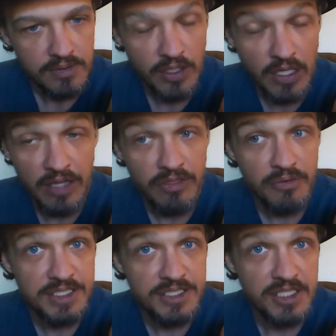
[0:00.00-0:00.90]
You get
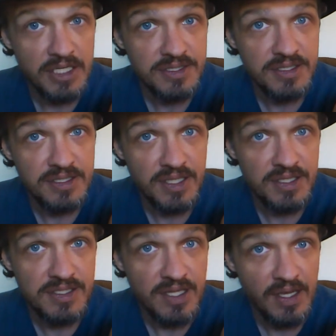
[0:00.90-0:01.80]
3 chests in the
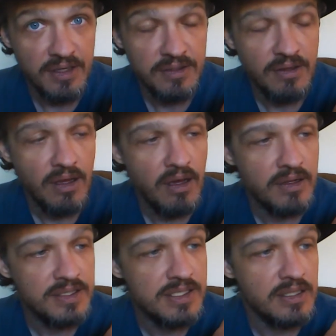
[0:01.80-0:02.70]
set.
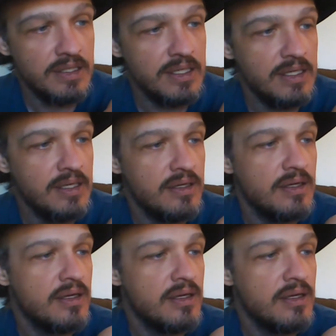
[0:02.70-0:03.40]
Honestly,